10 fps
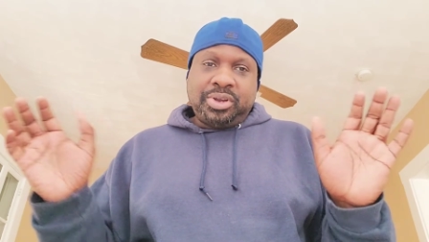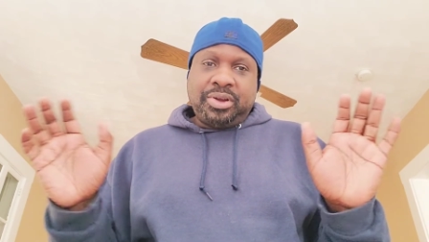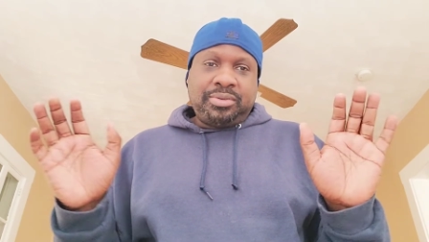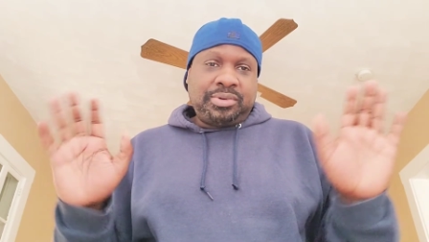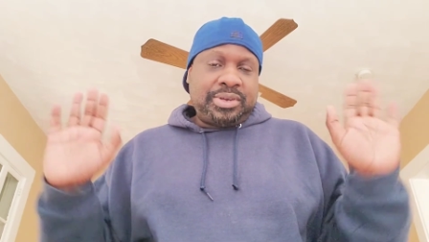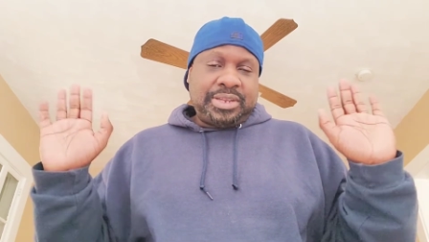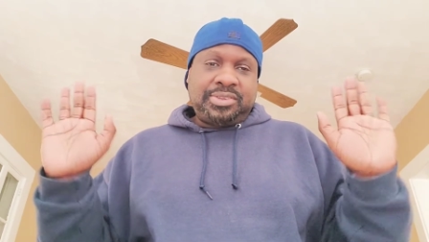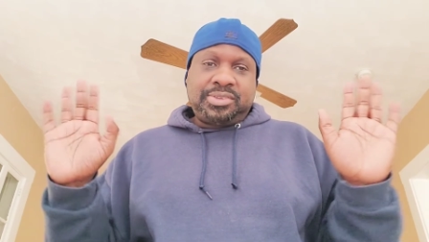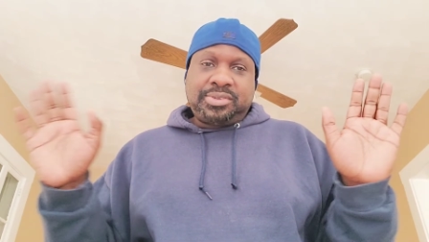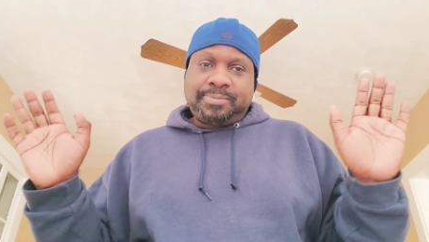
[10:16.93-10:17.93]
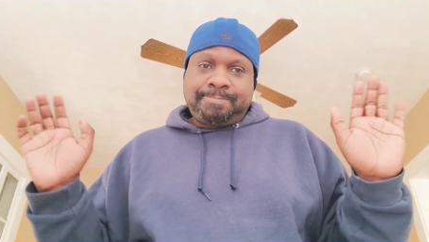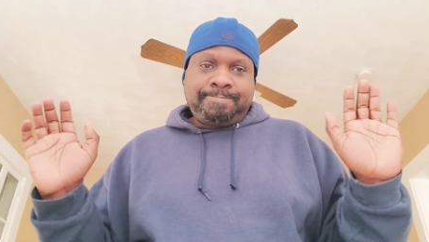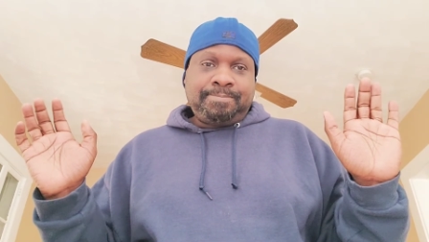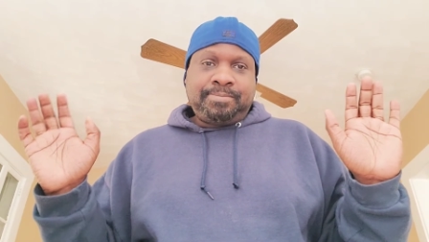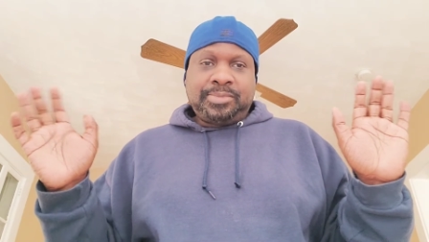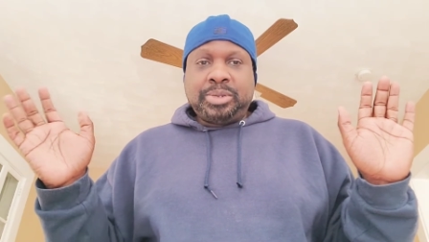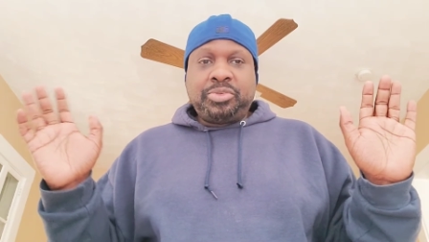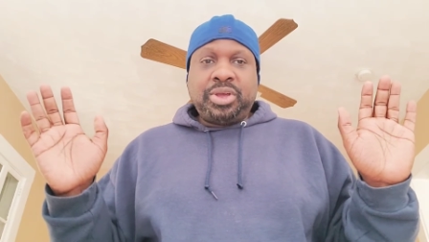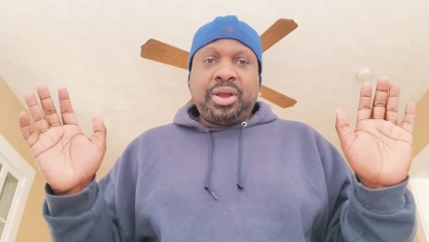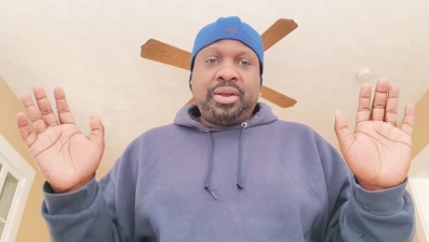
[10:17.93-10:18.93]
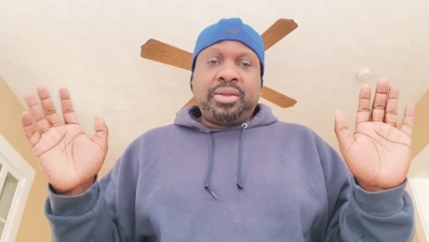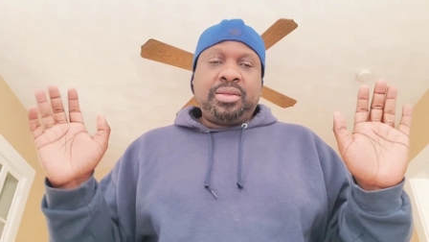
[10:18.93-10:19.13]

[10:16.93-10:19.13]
know, that's, I'm sorry.